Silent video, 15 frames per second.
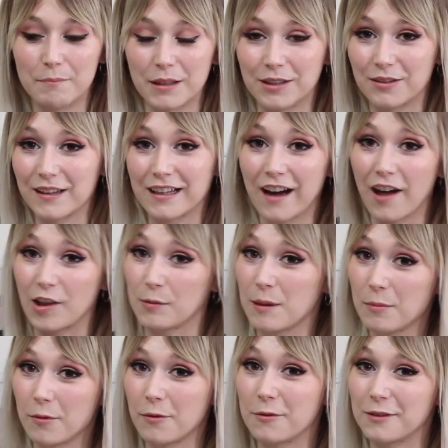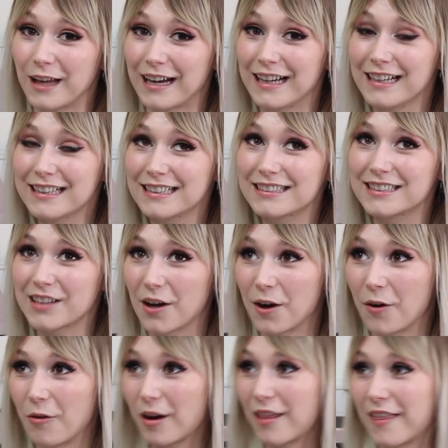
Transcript: but you think other people will like, so